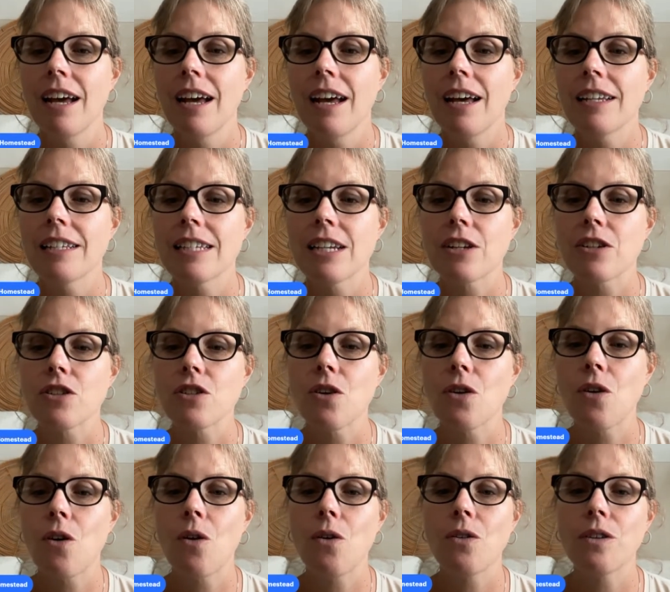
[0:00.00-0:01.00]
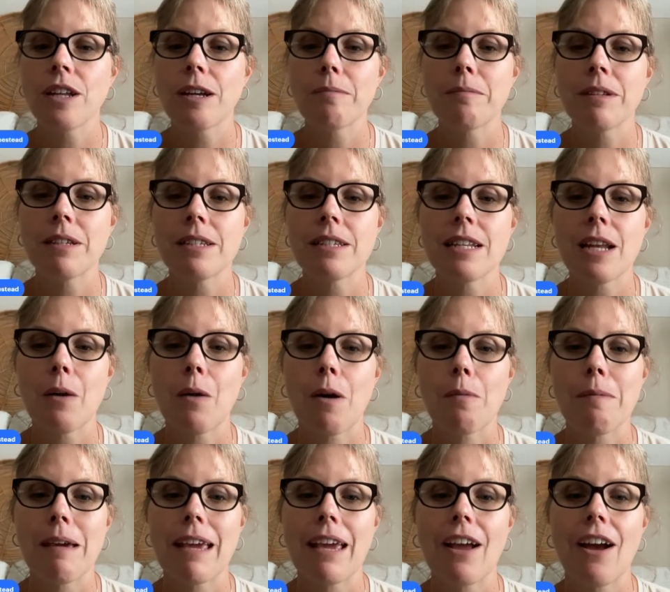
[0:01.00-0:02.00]
Let's see, you're so cold. I'm listening while
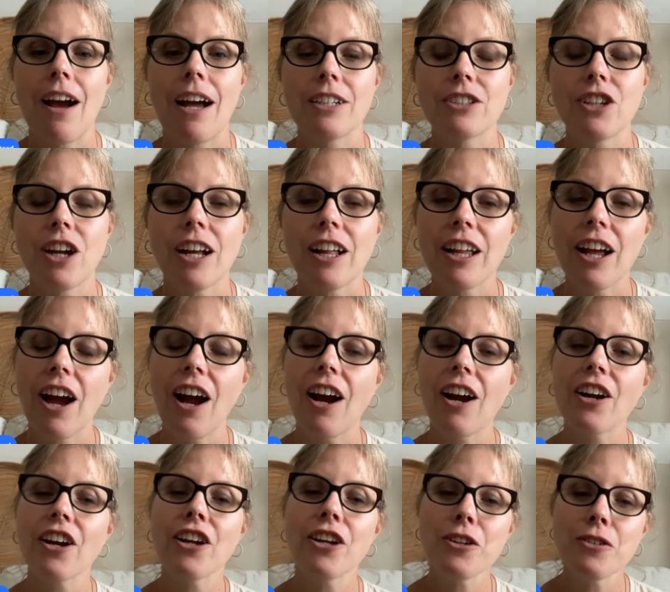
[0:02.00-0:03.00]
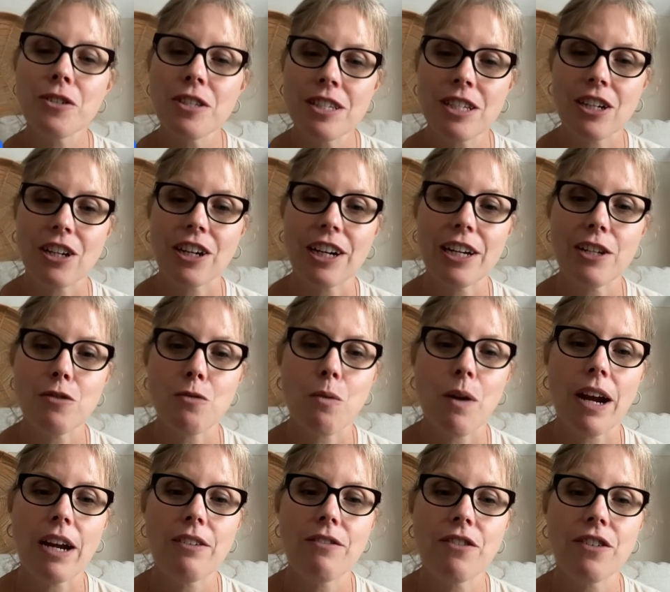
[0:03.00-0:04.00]
making hot chocolate. Are you serious?
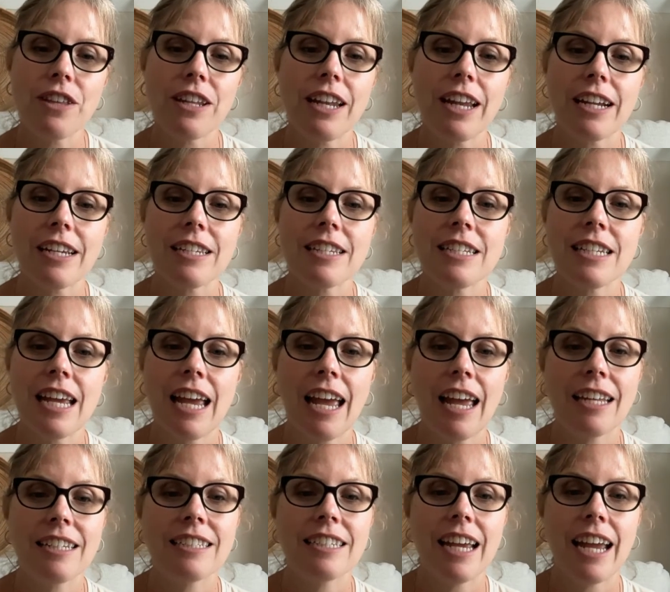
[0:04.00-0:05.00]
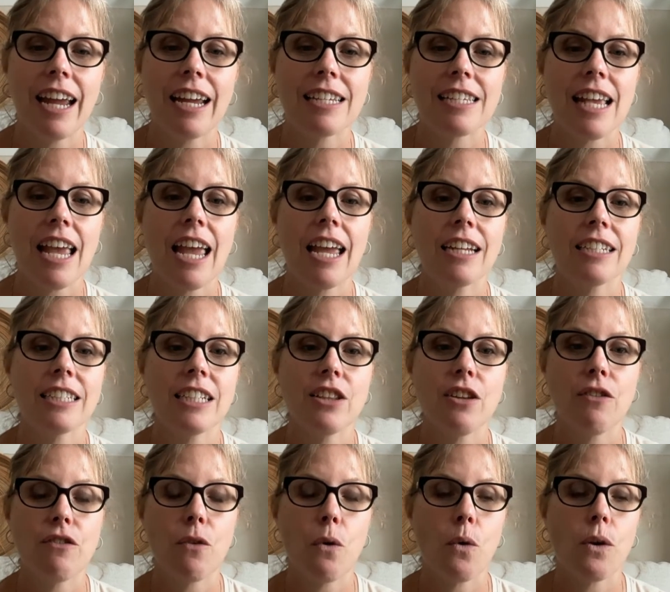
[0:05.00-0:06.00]
Rain for the next 10 days and in
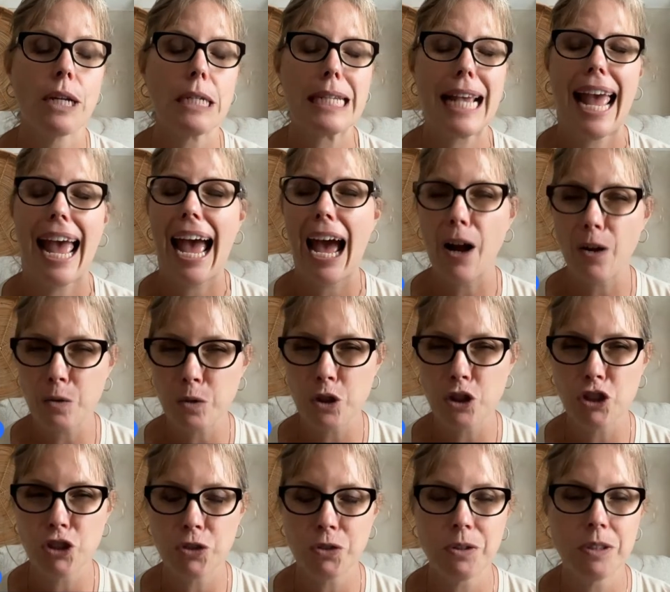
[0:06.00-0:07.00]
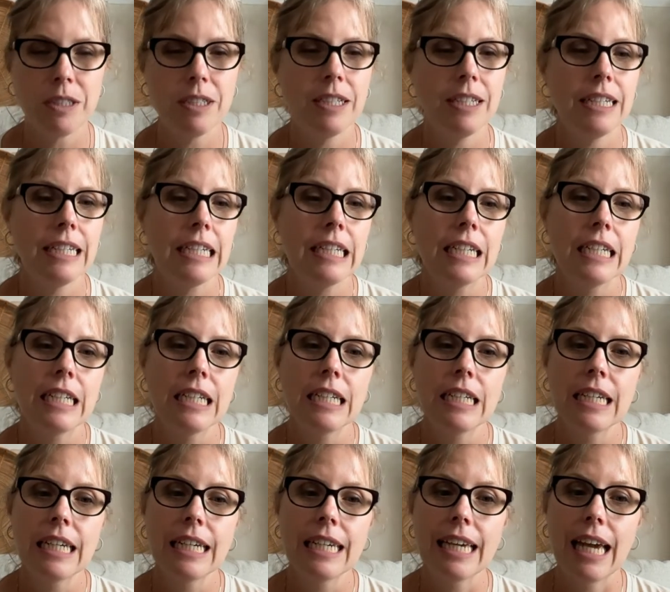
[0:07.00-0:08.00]
the 40s. Ouch.
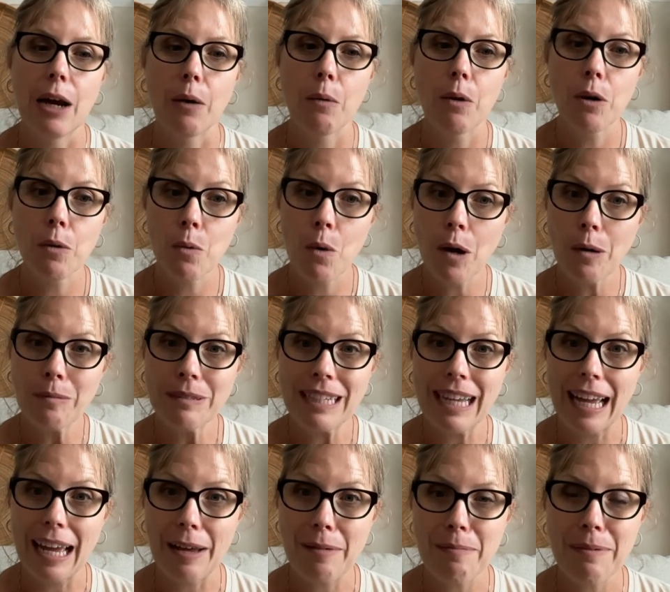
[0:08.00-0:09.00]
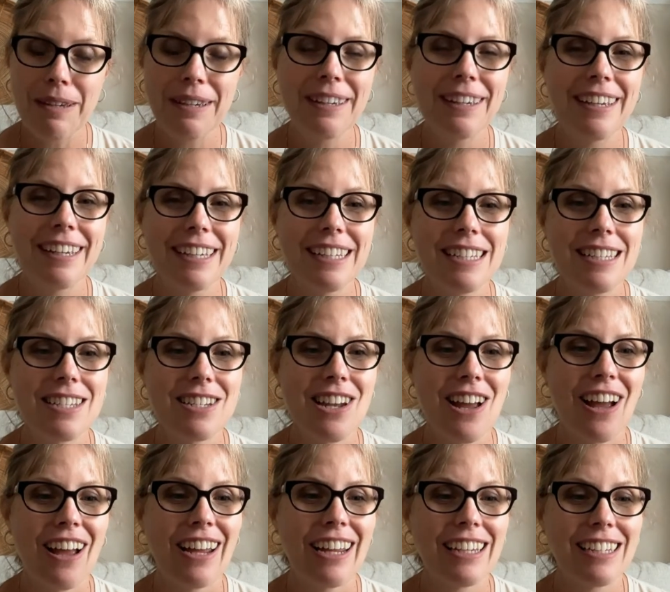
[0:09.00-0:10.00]
Yeah, we're warmed up. It's
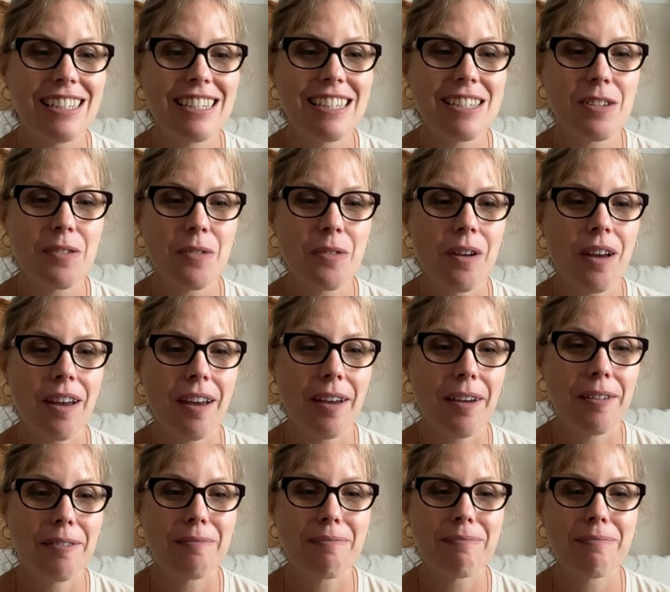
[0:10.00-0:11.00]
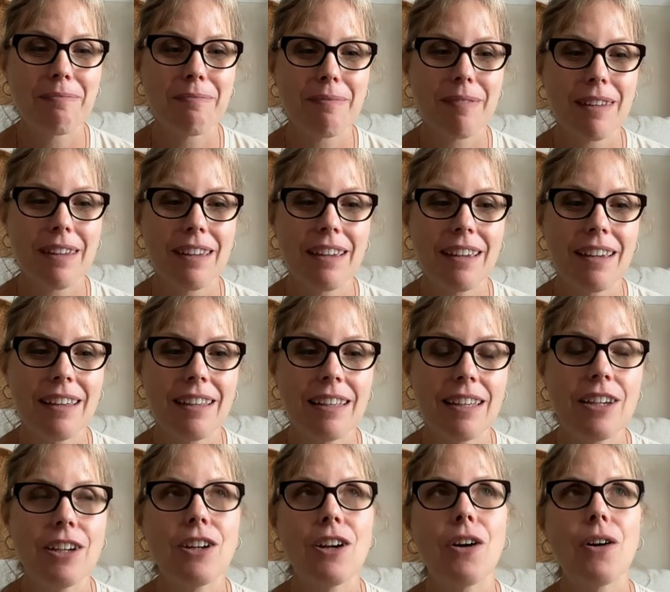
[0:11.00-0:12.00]
nice.
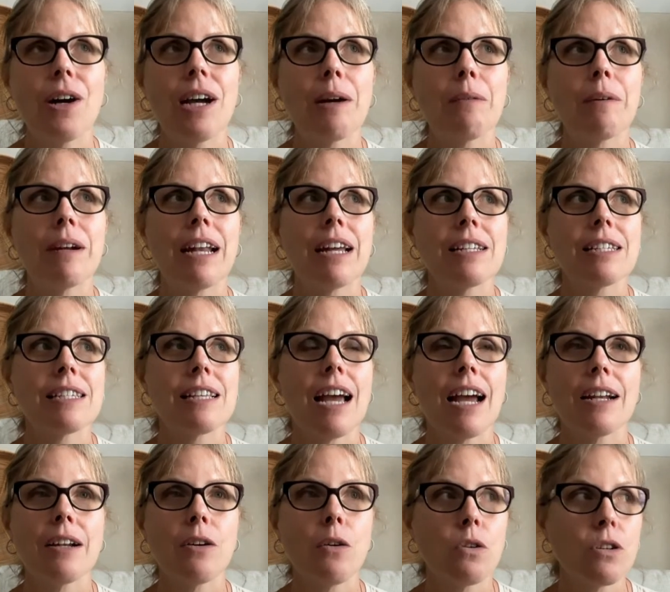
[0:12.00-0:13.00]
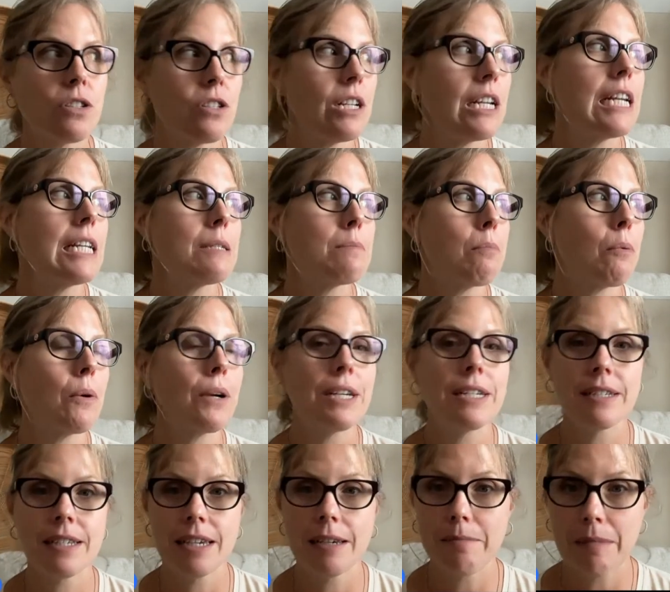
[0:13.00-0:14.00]
I went outside. Of course, it's breezy.